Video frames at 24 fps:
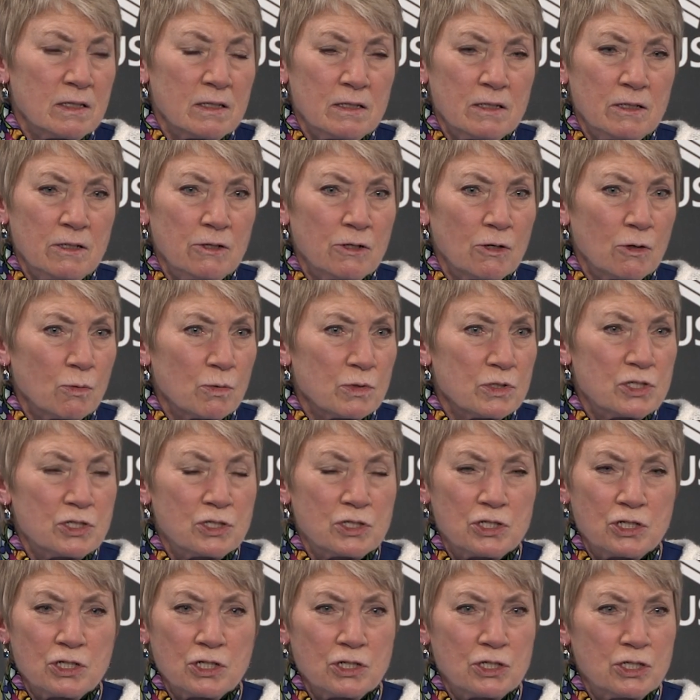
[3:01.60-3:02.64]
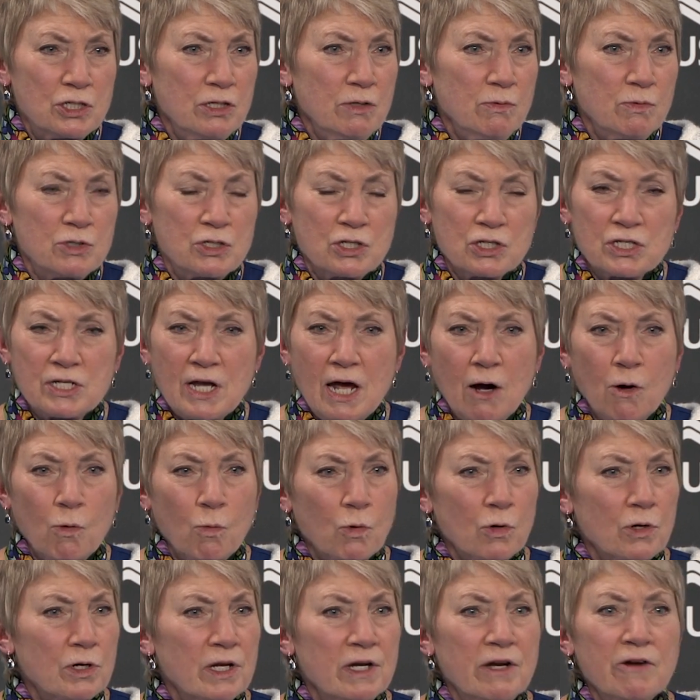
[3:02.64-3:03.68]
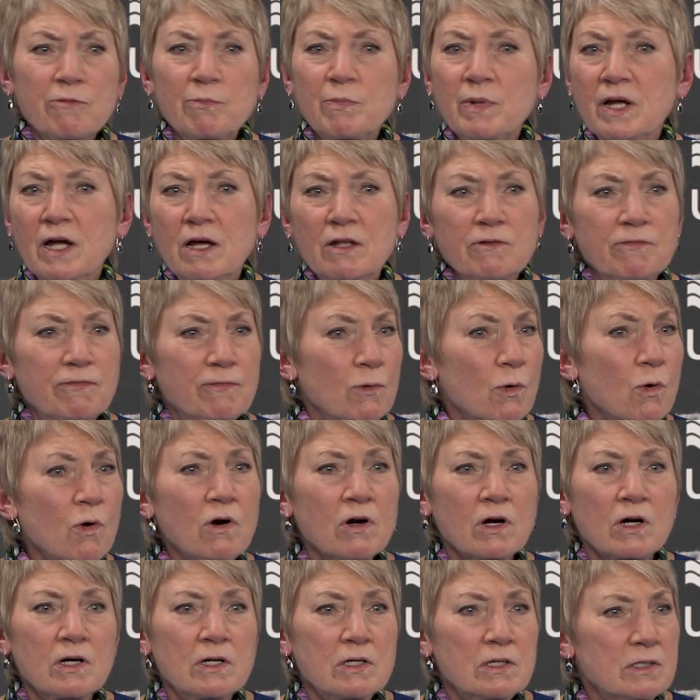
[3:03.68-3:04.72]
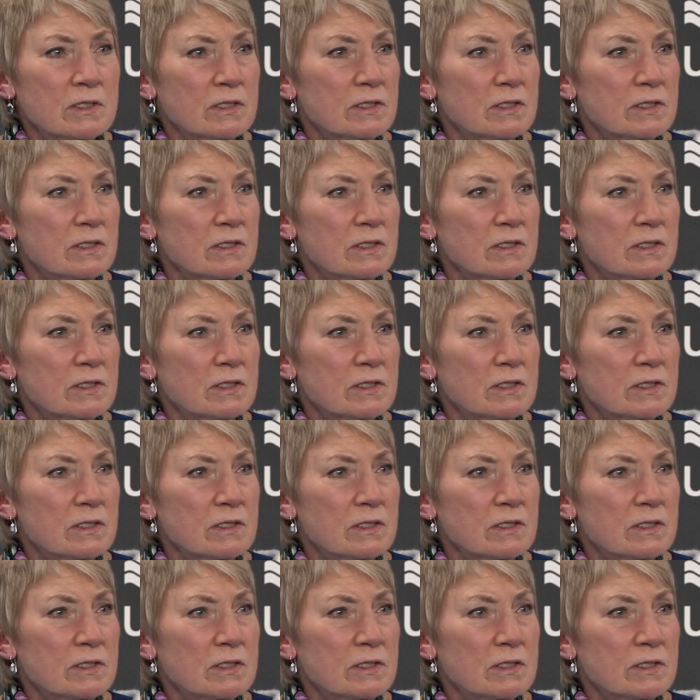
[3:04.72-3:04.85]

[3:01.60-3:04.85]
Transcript: she was just out working everybody on the floor.